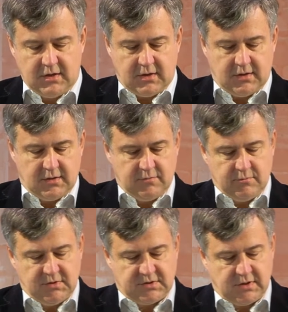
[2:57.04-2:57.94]

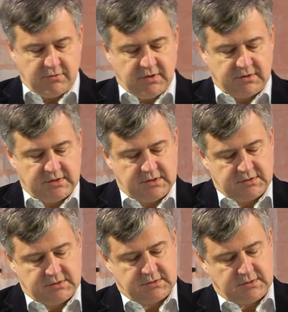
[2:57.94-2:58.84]
material that
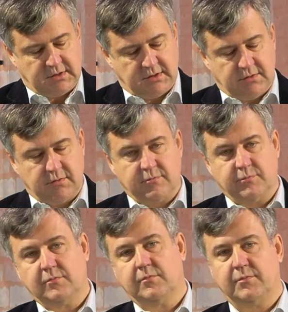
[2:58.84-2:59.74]
is
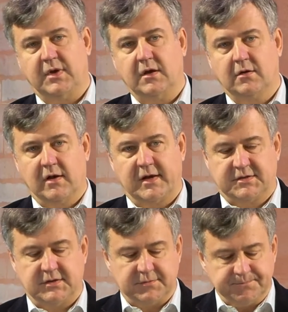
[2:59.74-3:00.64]
being
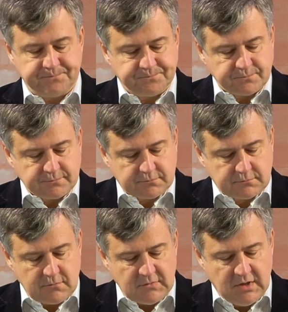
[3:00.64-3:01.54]
collected.
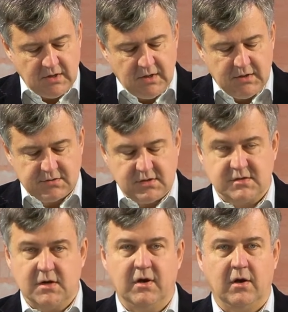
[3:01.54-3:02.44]
So it
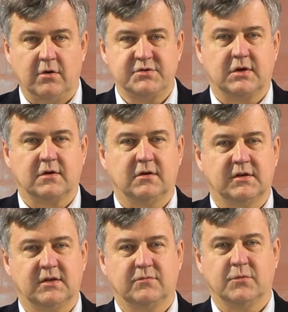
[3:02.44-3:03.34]
is only logical
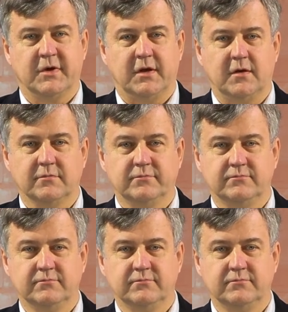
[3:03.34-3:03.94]
that we